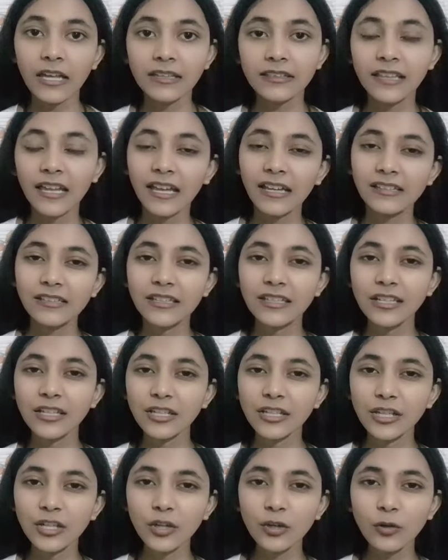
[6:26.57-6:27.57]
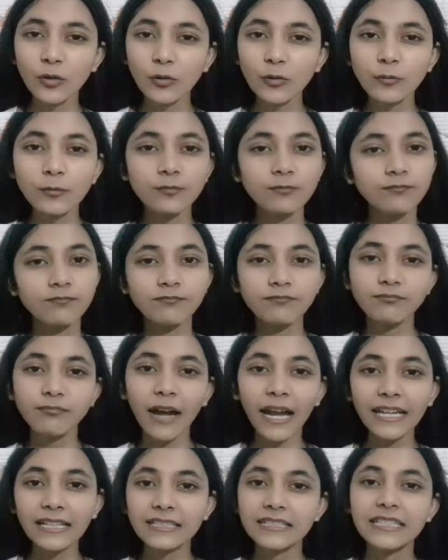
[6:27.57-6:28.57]
then you
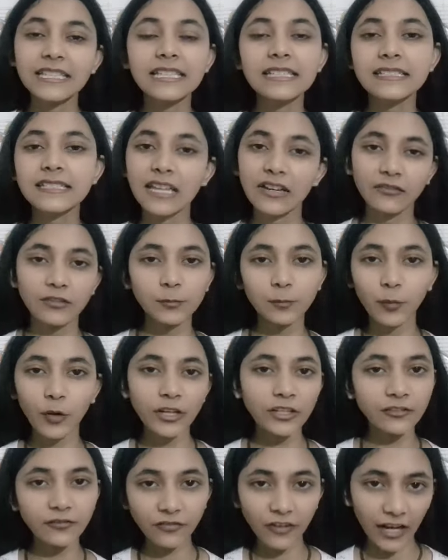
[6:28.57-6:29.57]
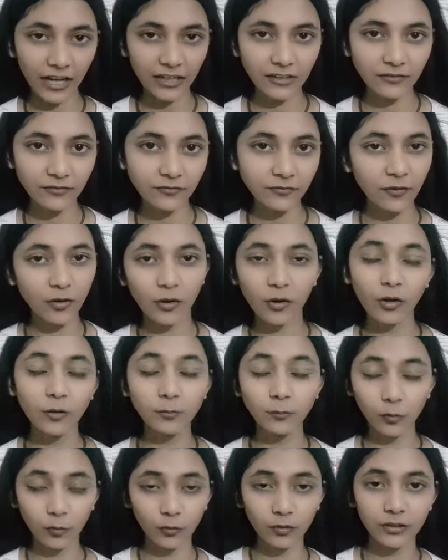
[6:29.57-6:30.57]
might need 7.5 or
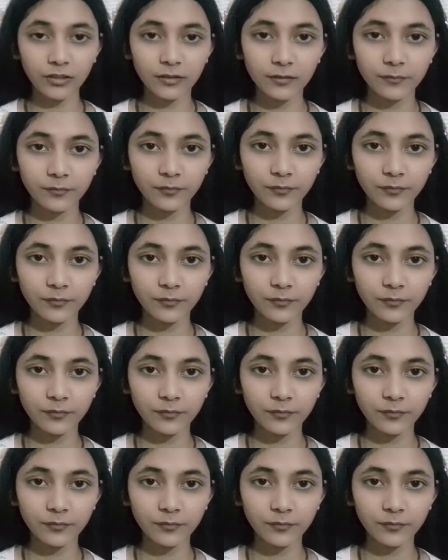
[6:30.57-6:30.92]
more.